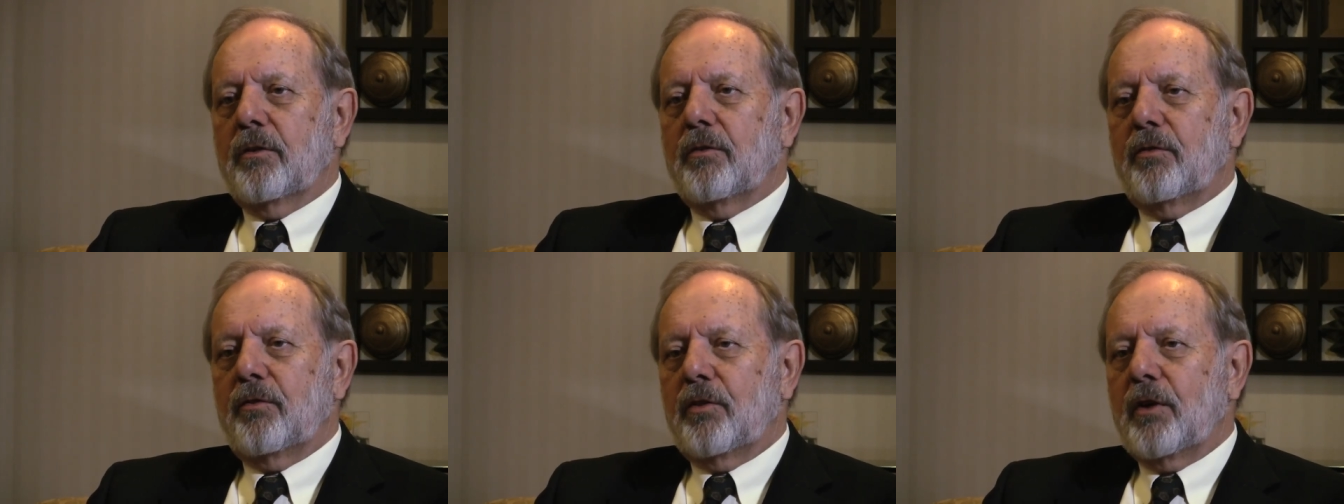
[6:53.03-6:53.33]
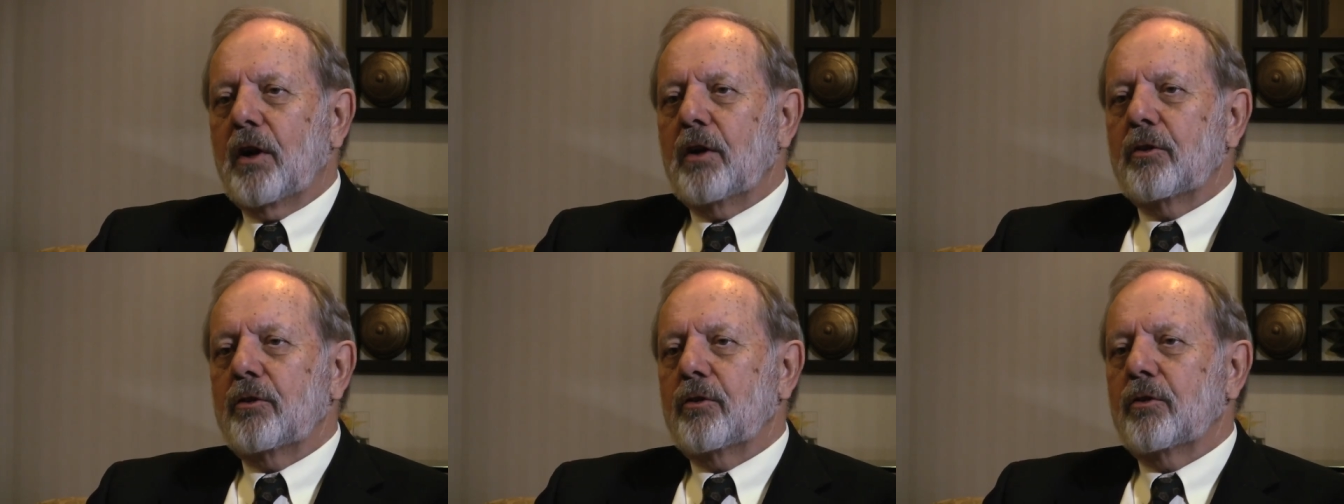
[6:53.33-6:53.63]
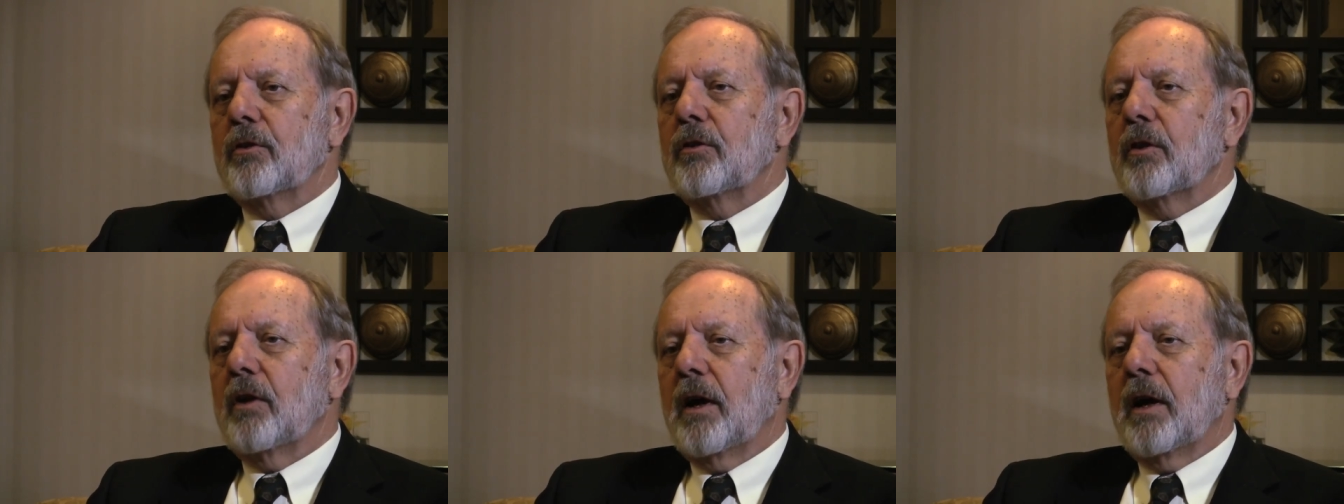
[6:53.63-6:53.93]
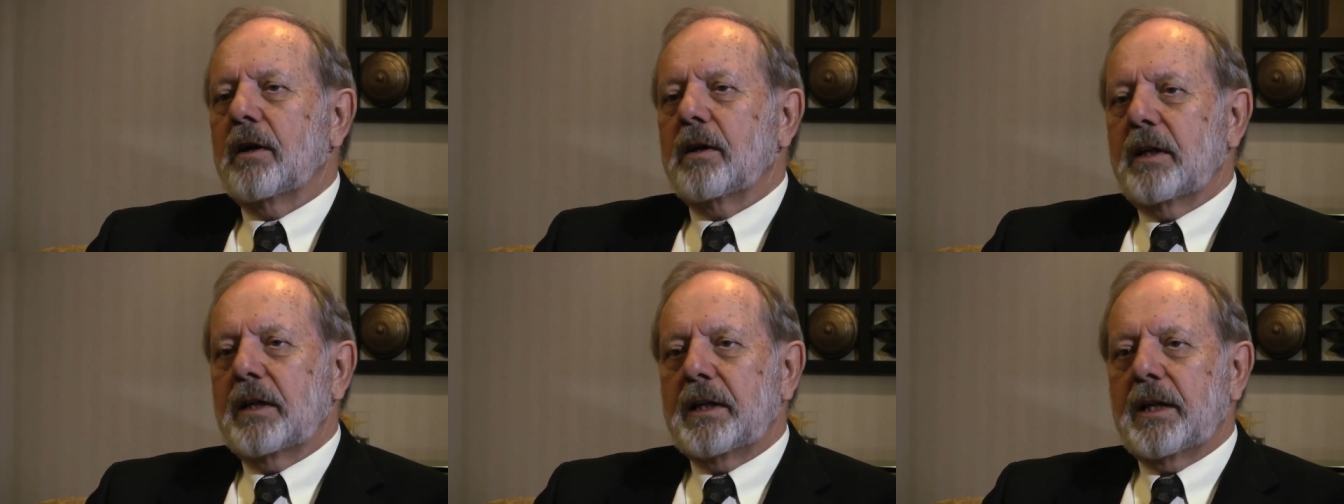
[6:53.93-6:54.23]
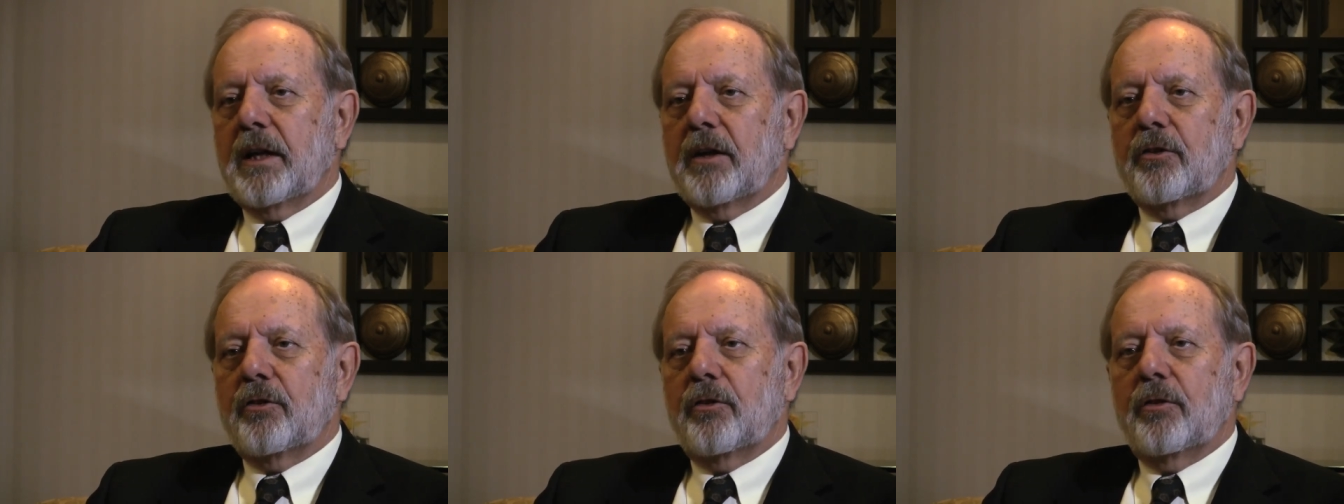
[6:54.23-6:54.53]
of functional
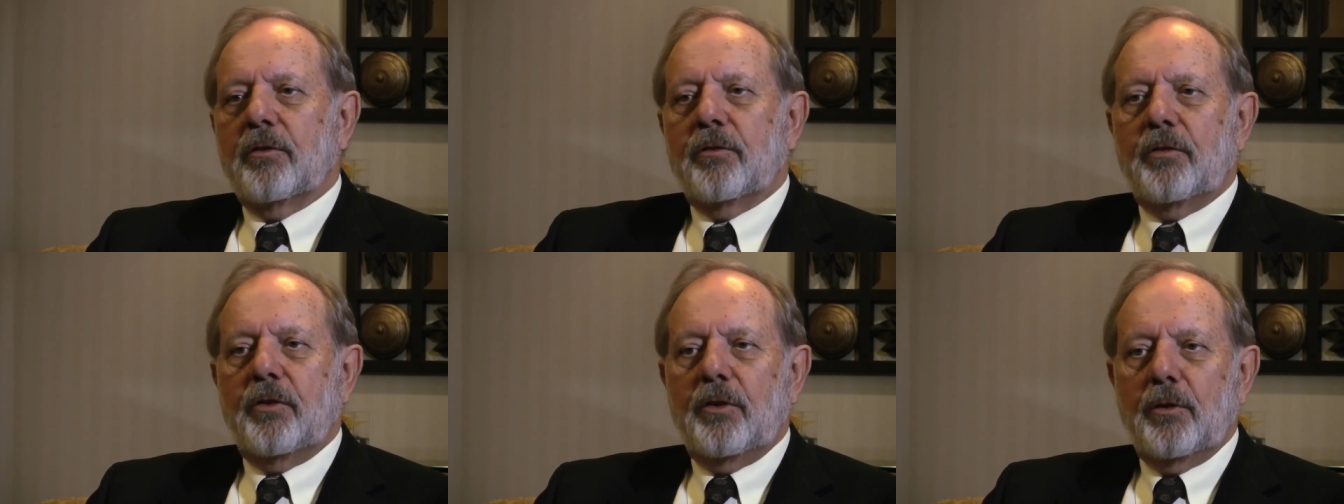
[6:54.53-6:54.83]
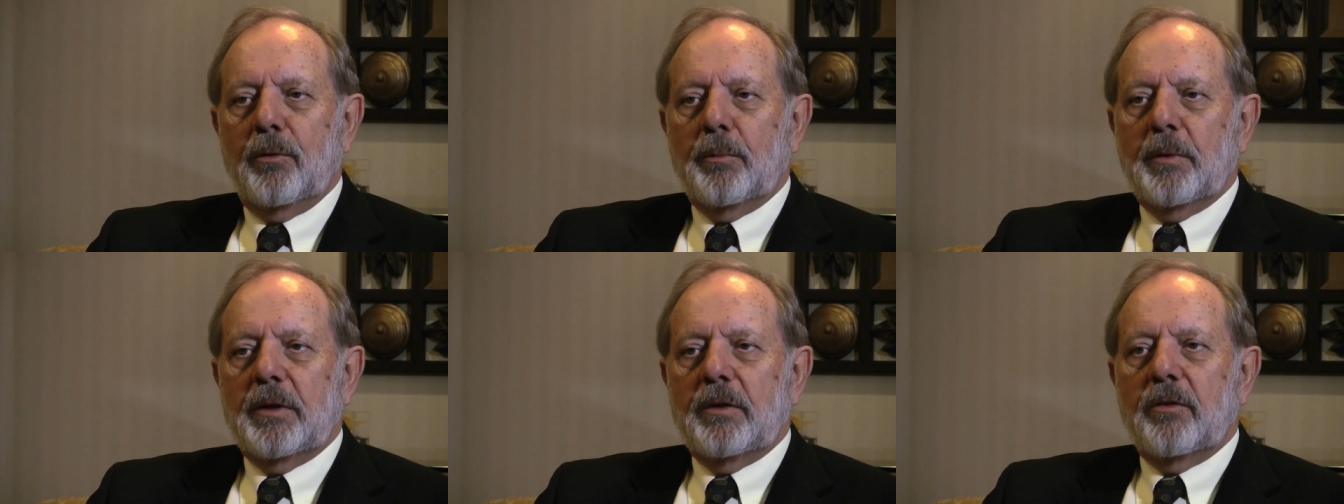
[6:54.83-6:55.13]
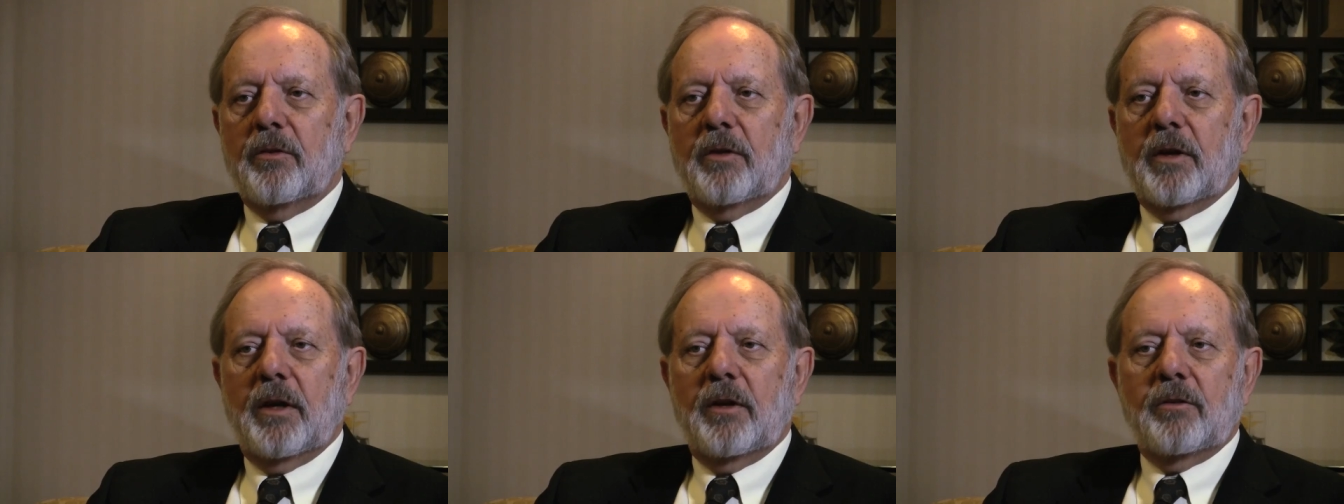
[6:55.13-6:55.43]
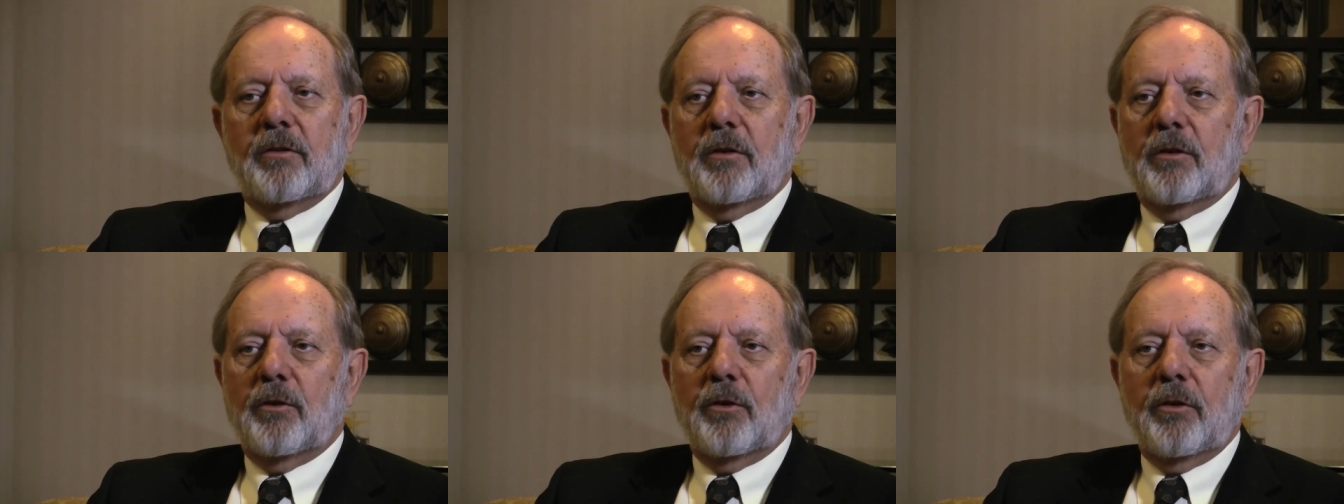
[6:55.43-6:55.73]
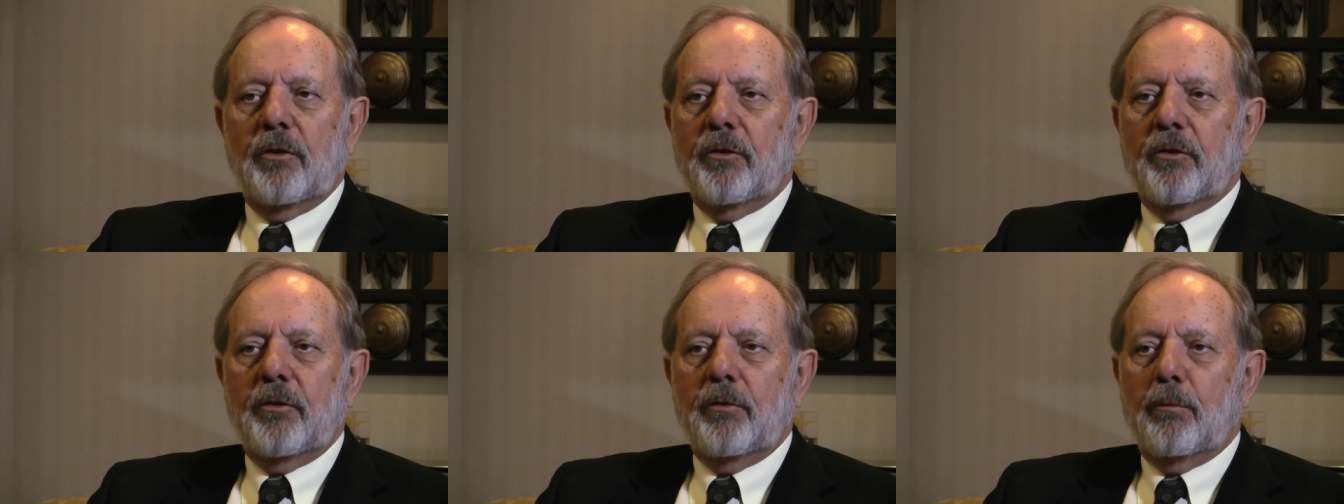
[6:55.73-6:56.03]
architecture of humans as
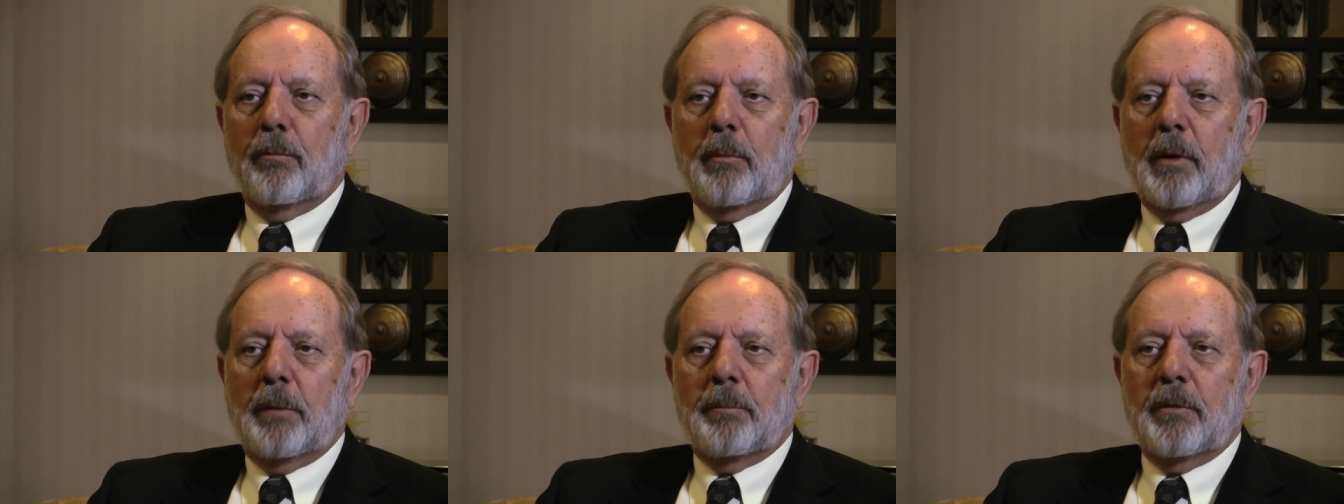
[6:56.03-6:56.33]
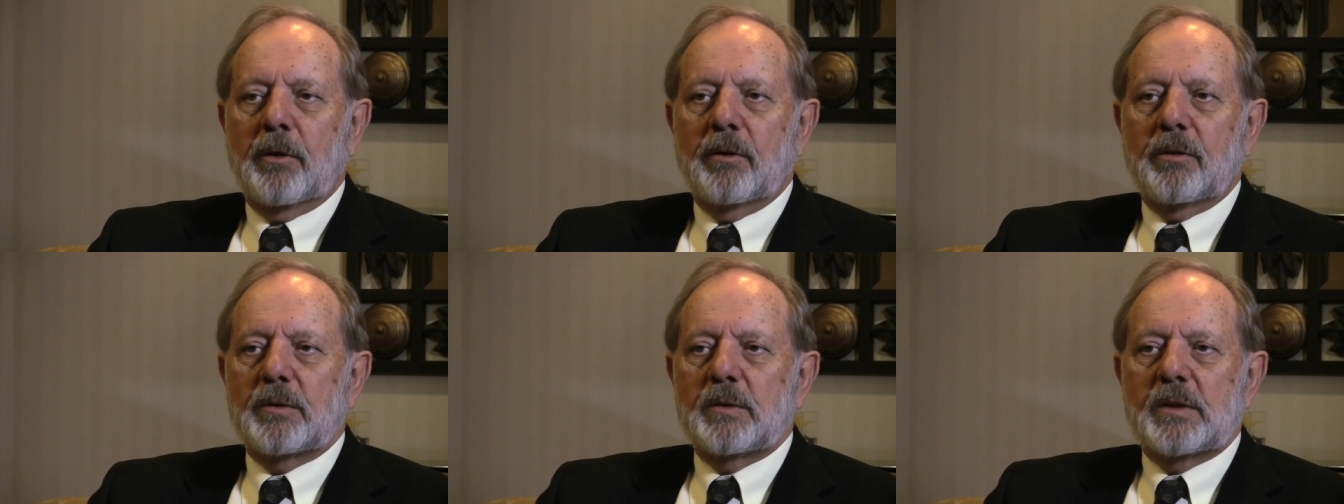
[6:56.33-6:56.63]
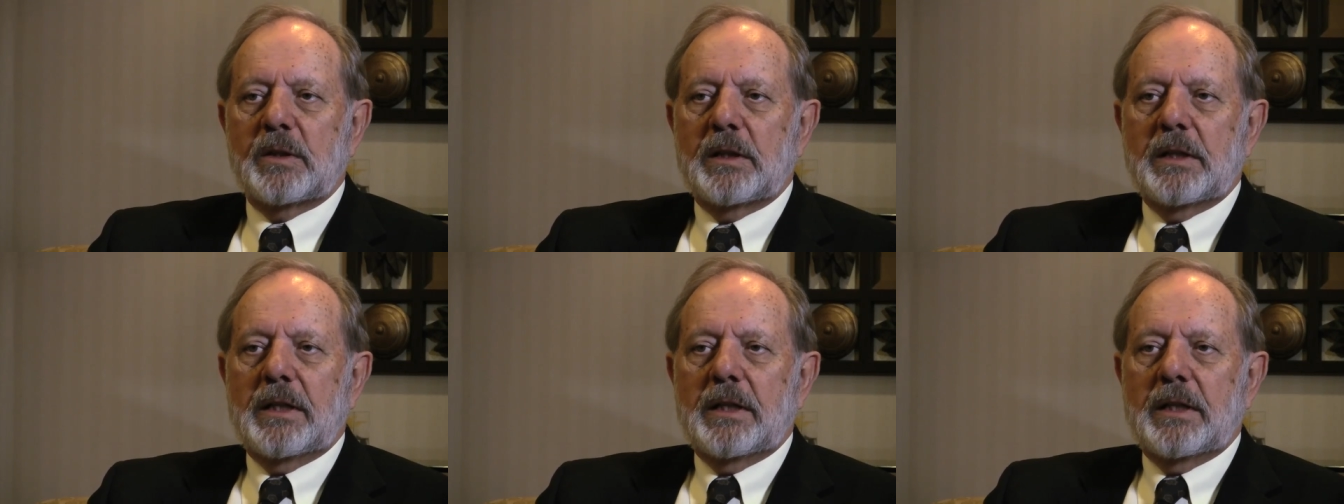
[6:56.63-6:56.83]
learners and rememberers